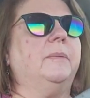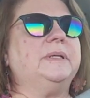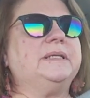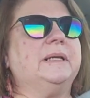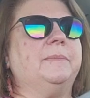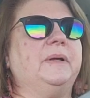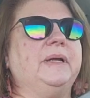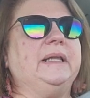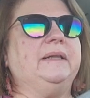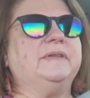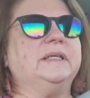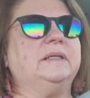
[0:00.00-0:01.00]
but somehow he
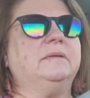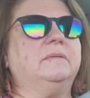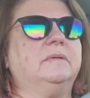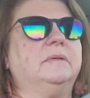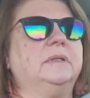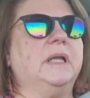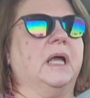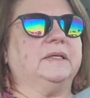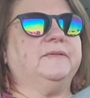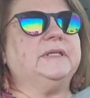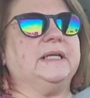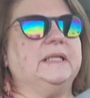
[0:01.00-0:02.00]
lives in
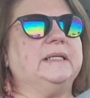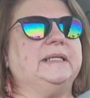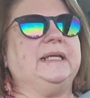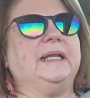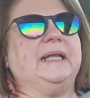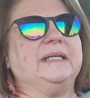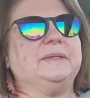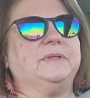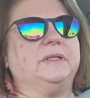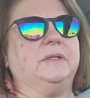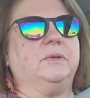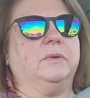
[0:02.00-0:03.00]
Knoxville, Tennessee, and I guess it
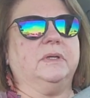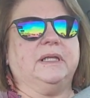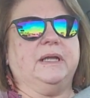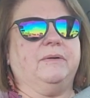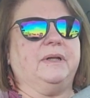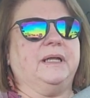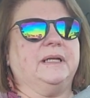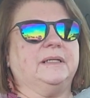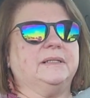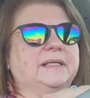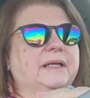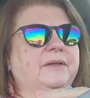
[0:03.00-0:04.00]
was North
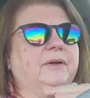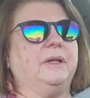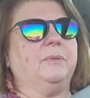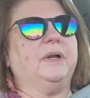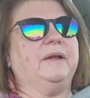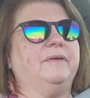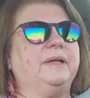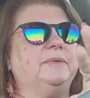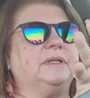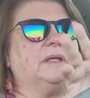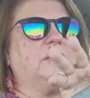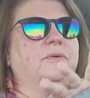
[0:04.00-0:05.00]
Carolina, South Carolina, whatever. He
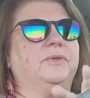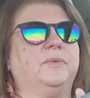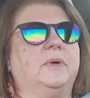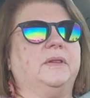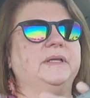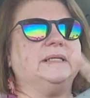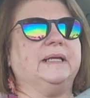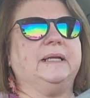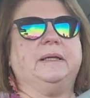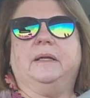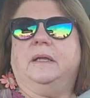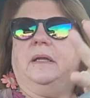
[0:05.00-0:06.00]
was going to go through all these like
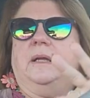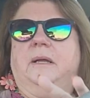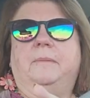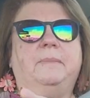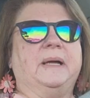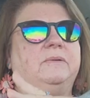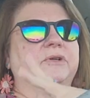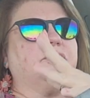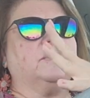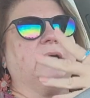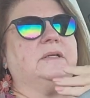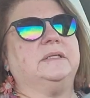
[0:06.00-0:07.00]
mountain
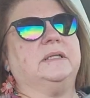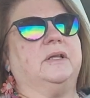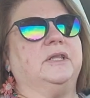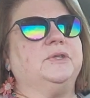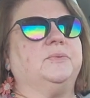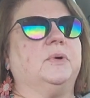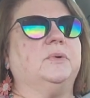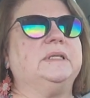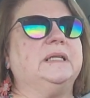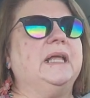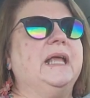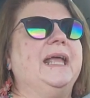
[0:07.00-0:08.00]
trails and all these
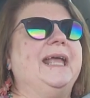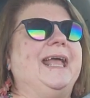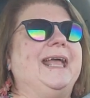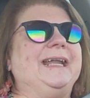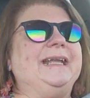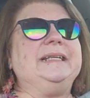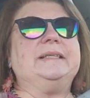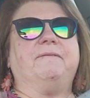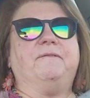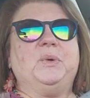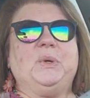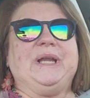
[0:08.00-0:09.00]
roads, and and he's a
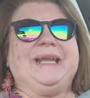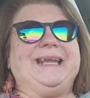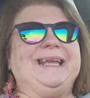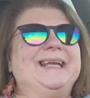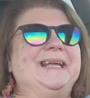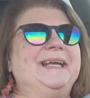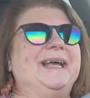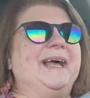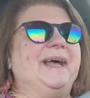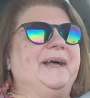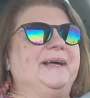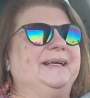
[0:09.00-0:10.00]
foodie,
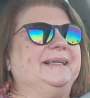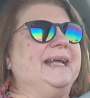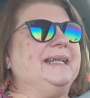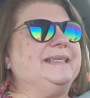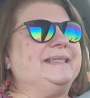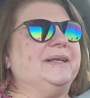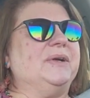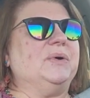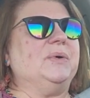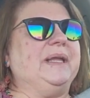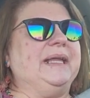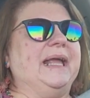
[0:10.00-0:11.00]
uh, and
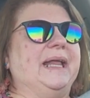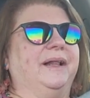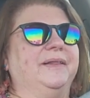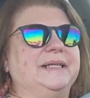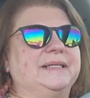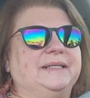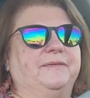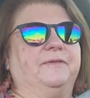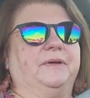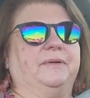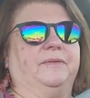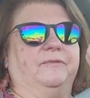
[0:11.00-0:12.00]
so he had all these
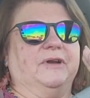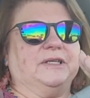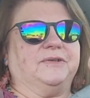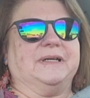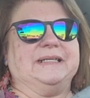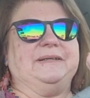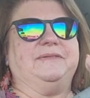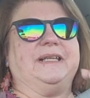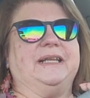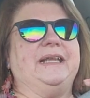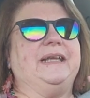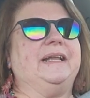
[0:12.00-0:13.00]
different restaurants he was
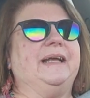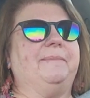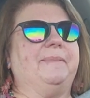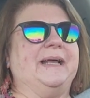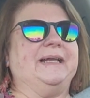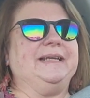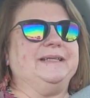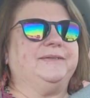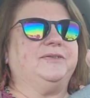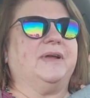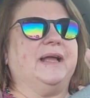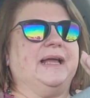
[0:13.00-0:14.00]
going to hit up on his
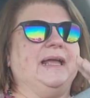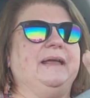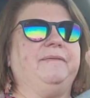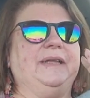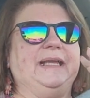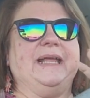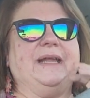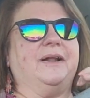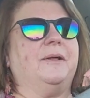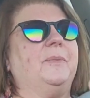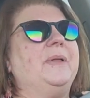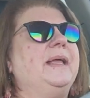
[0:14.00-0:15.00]
drive, and he had it
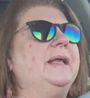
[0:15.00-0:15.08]
all.